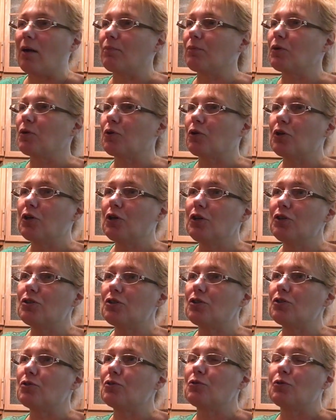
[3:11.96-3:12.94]
you could
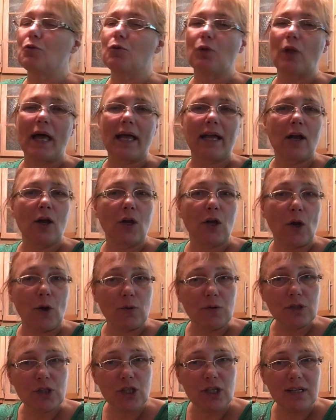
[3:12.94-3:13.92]
do like a
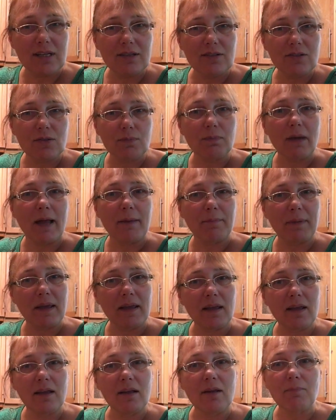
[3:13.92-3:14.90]
goat cheese,
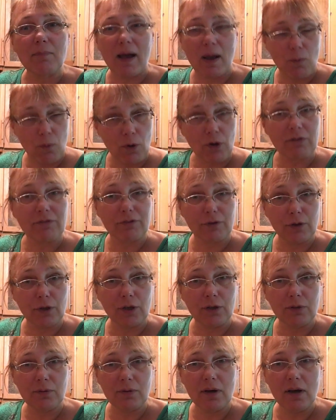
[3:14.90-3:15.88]
might work for
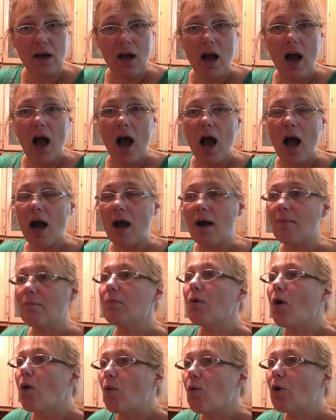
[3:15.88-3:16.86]
you,
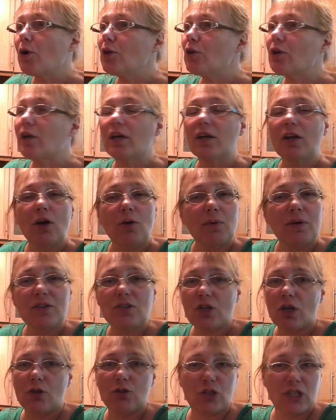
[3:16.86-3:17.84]
or you can
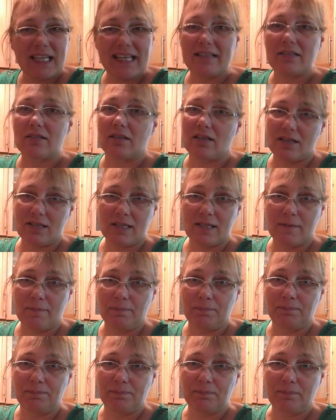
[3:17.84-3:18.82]
always go cheeseless.
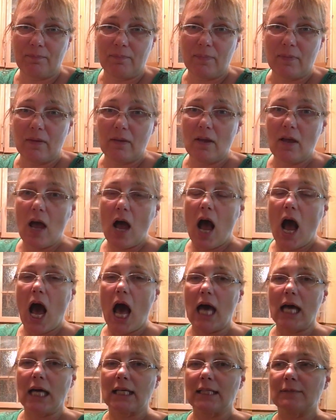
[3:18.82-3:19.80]

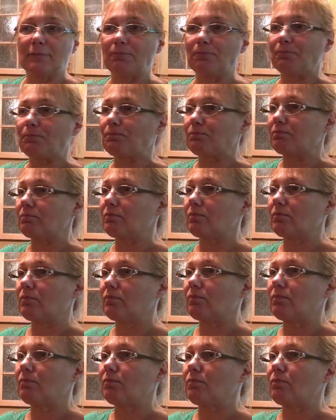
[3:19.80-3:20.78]

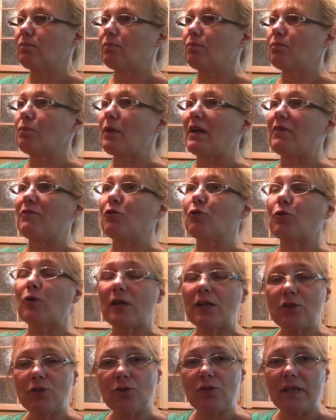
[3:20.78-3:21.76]
But if you're
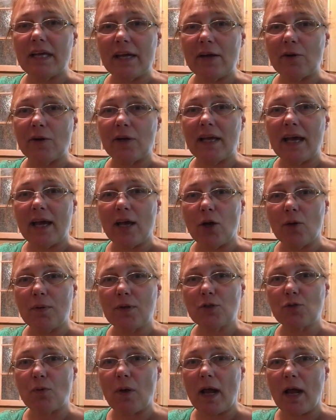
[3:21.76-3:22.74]
going to do dairy, I
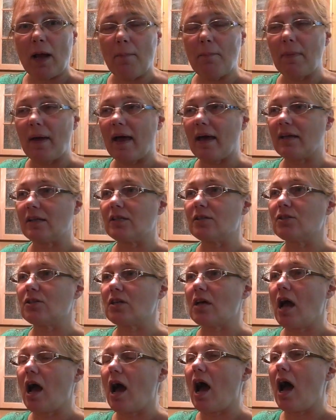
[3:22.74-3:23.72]
always
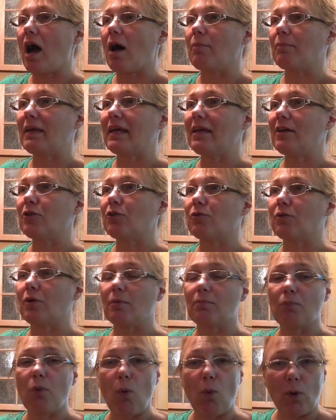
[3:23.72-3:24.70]
recommend either
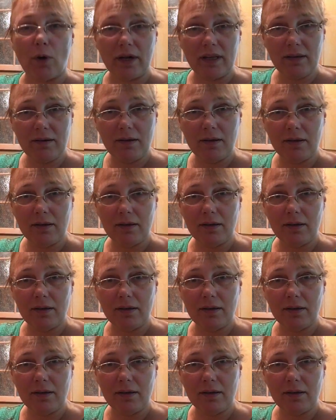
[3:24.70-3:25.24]
imported,